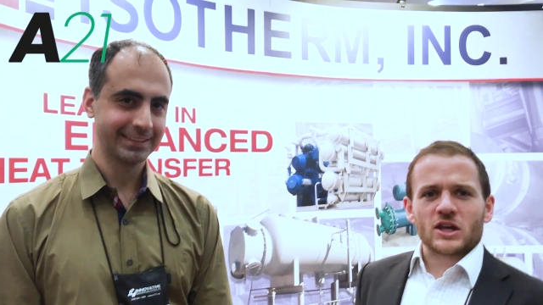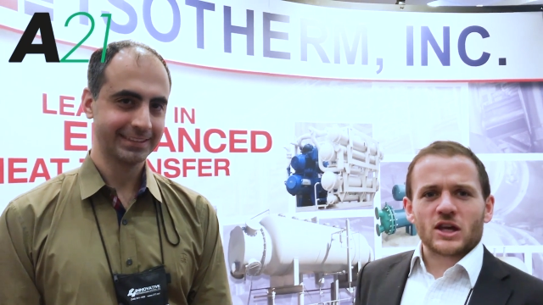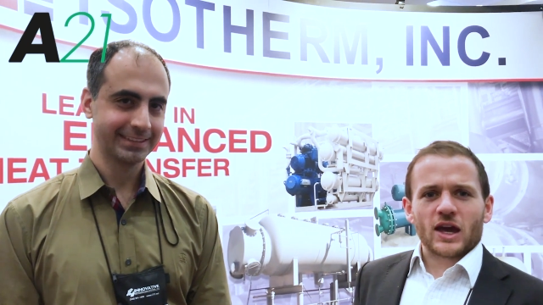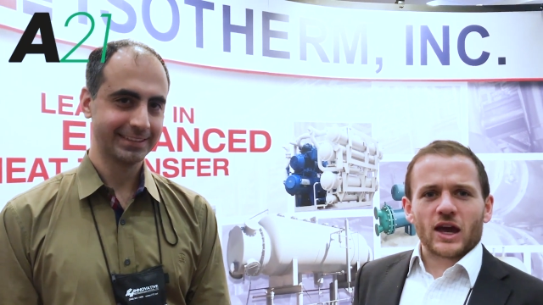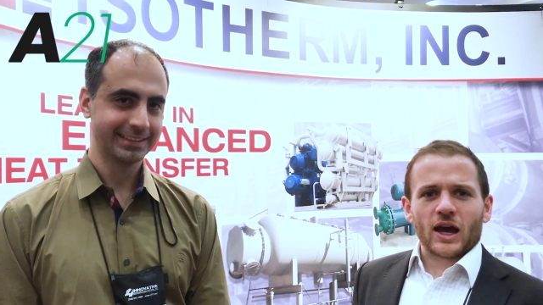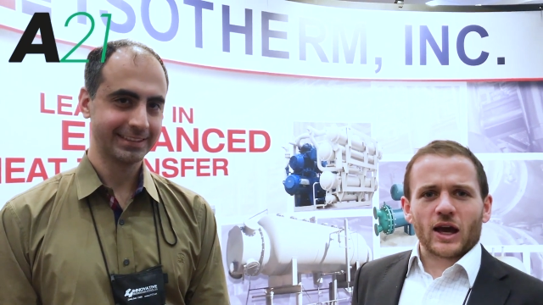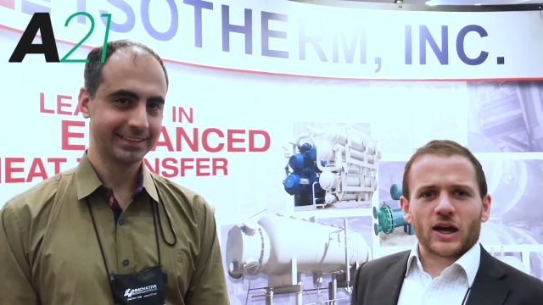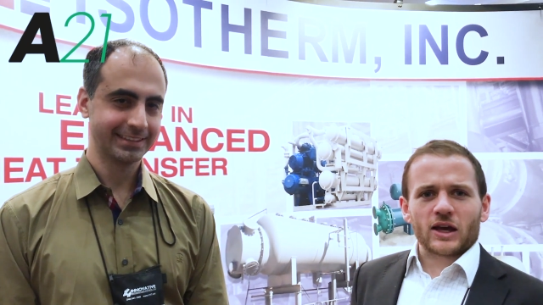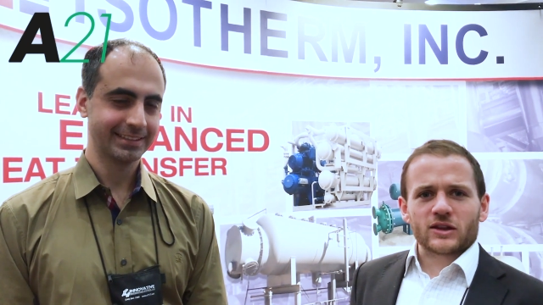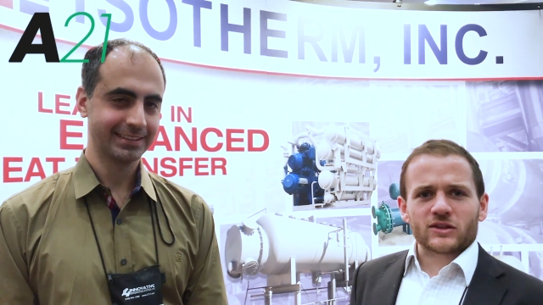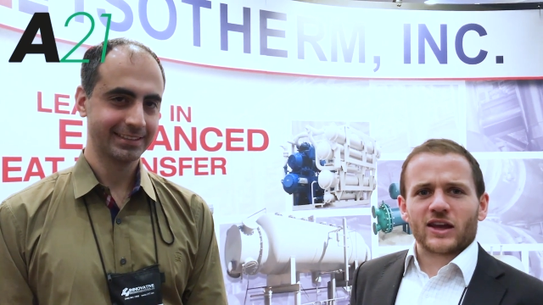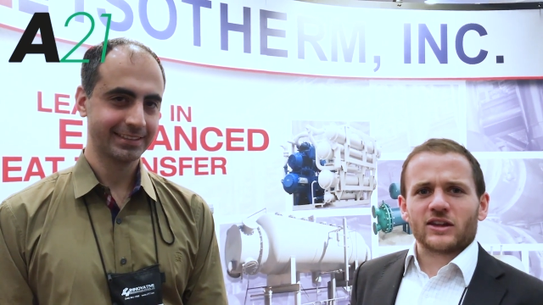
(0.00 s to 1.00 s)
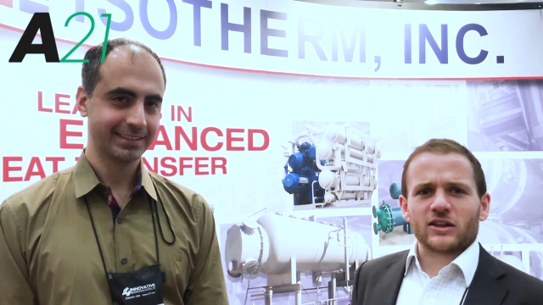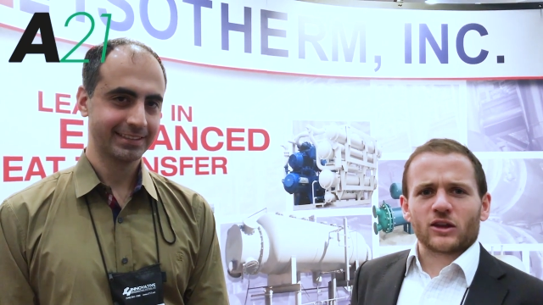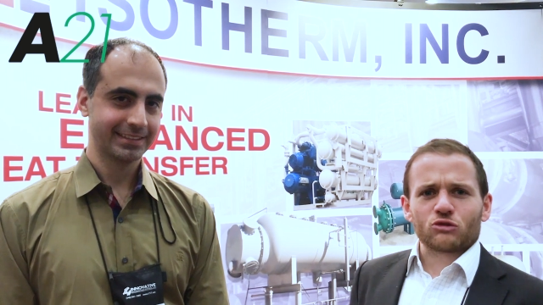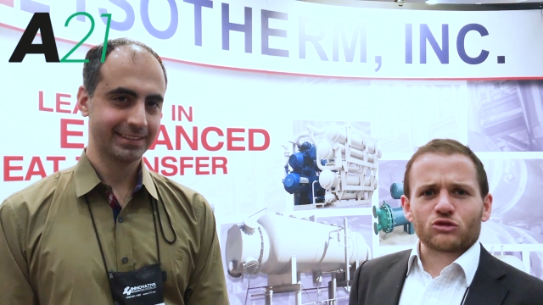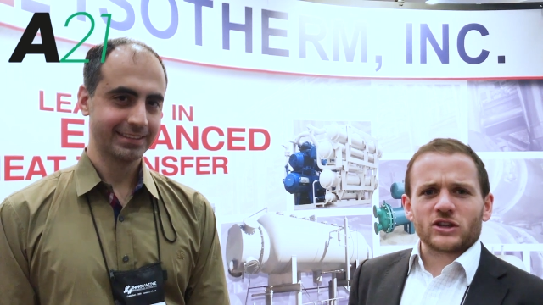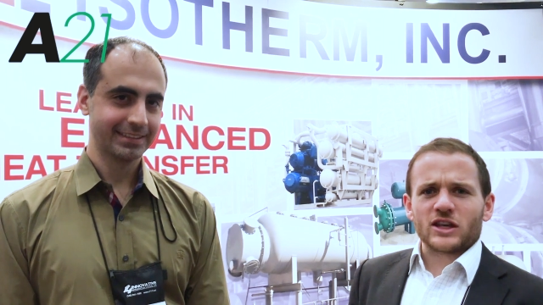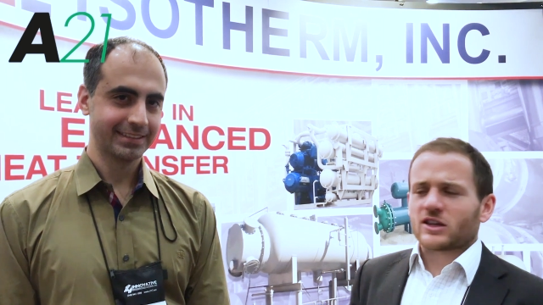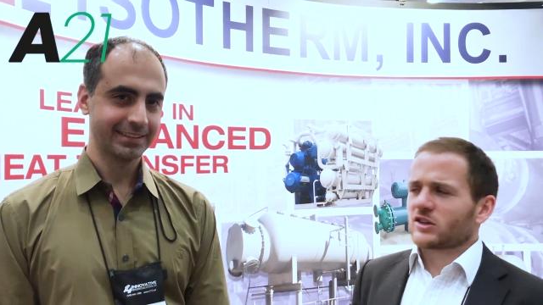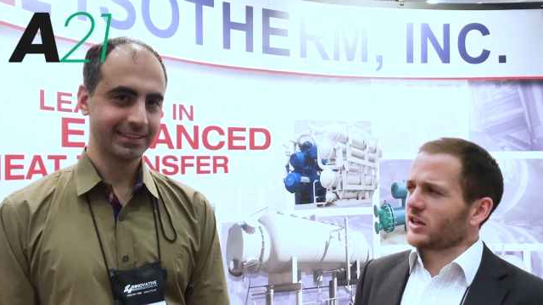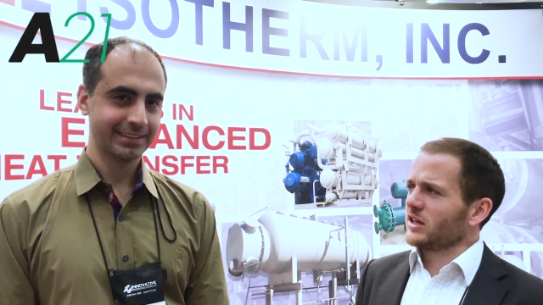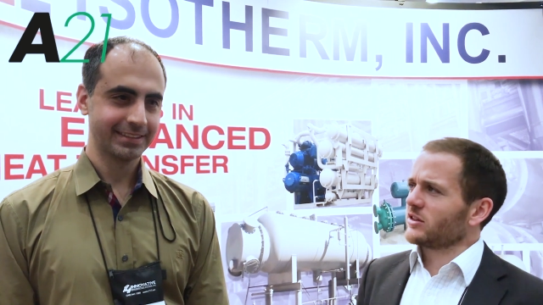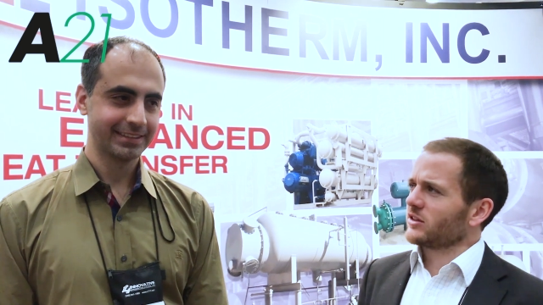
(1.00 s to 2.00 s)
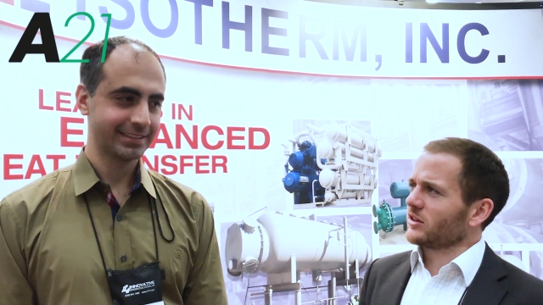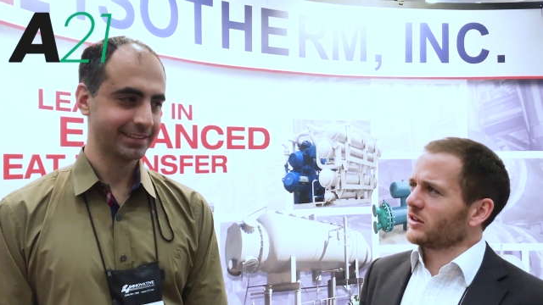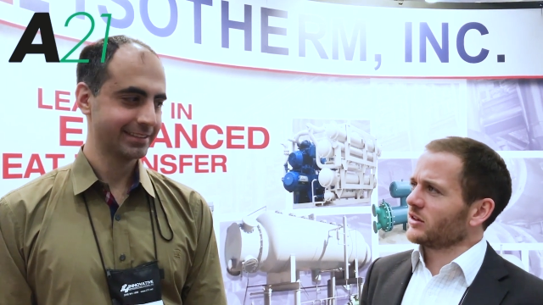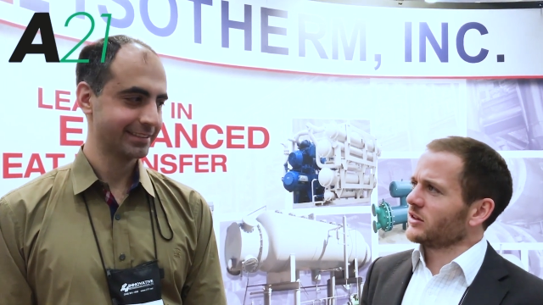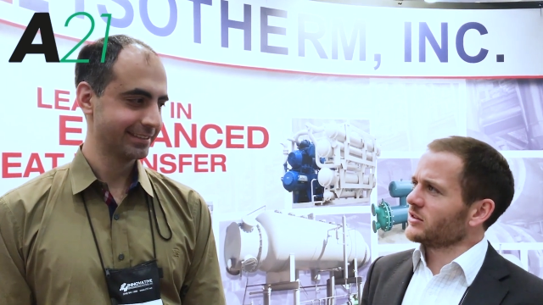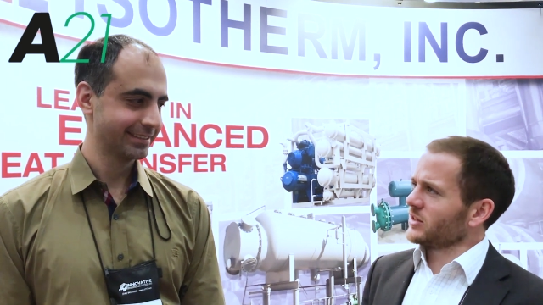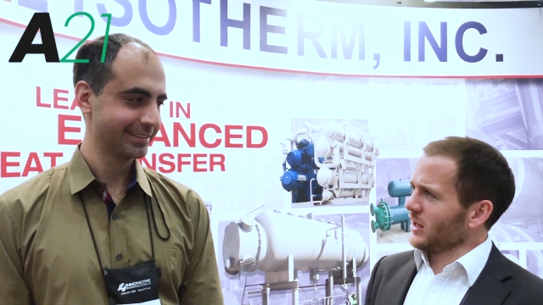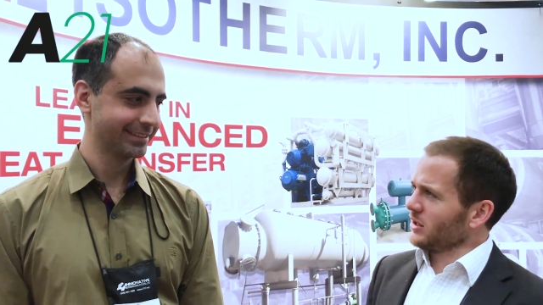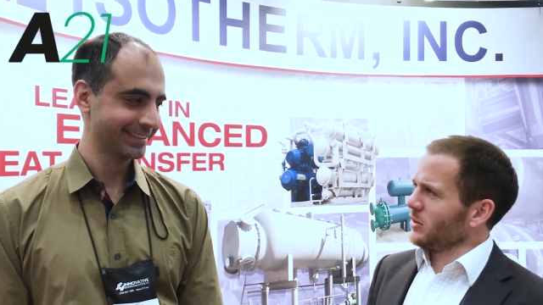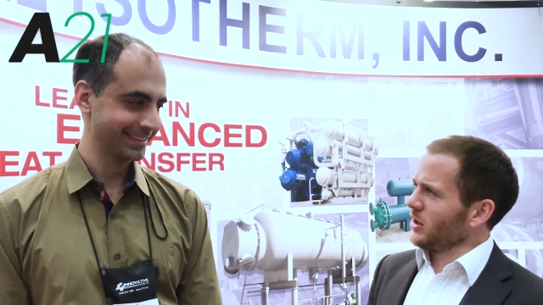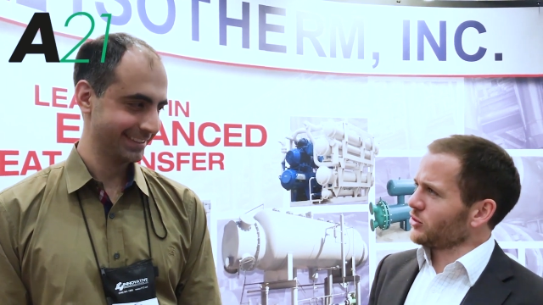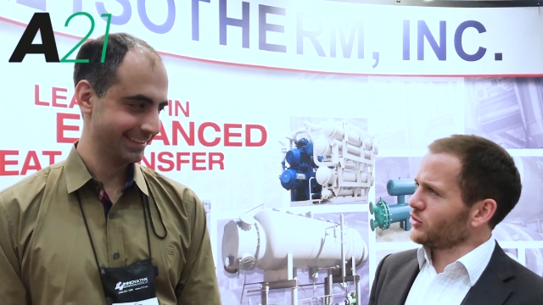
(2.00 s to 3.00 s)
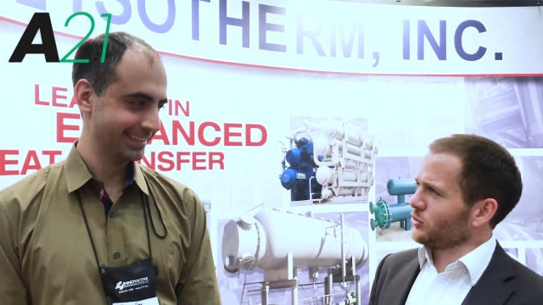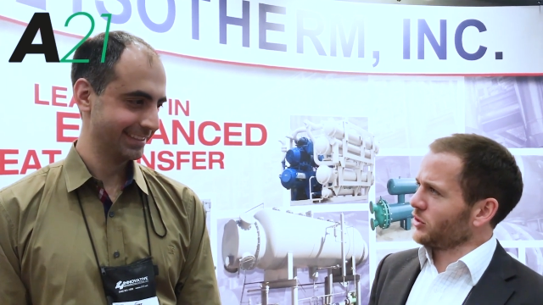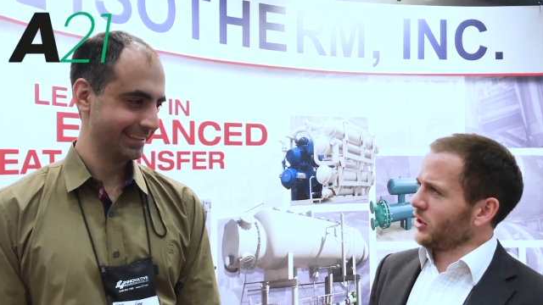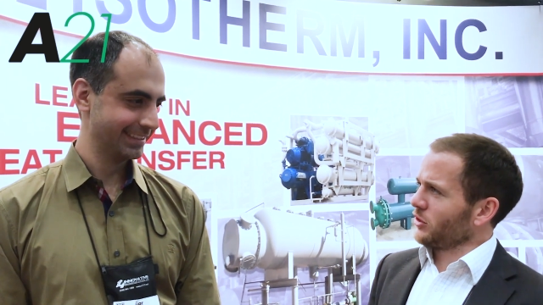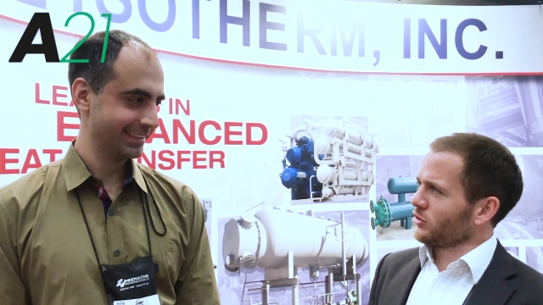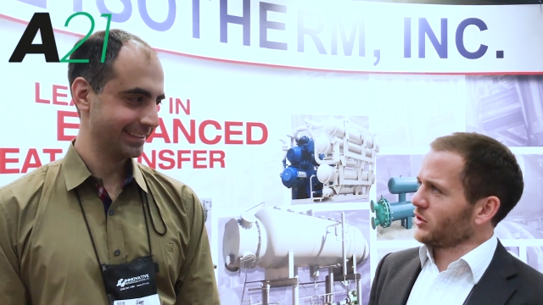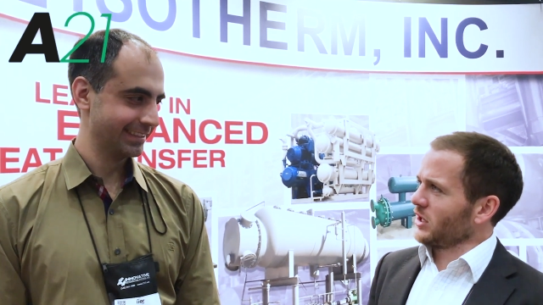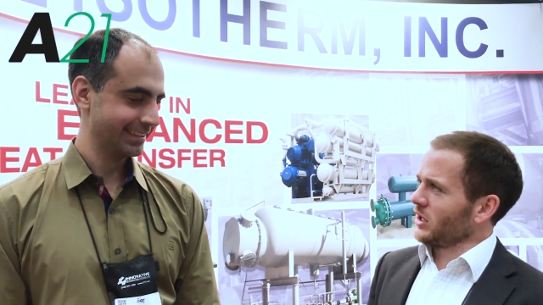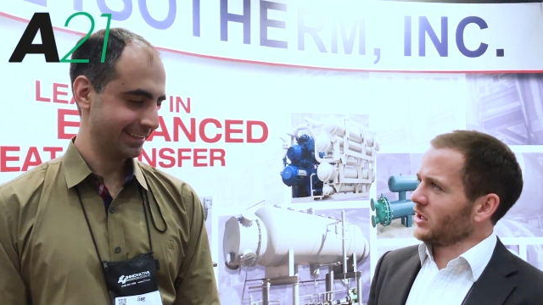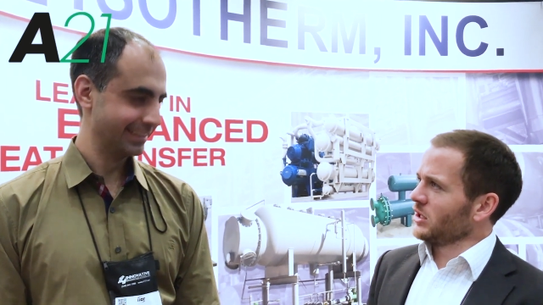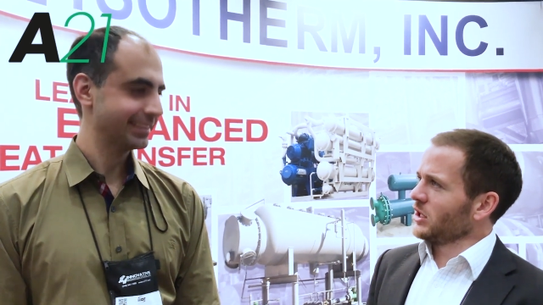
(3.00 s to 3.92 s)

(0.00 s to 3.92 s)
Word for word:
Speaker 1: I attended a really exciting Technomer show the other day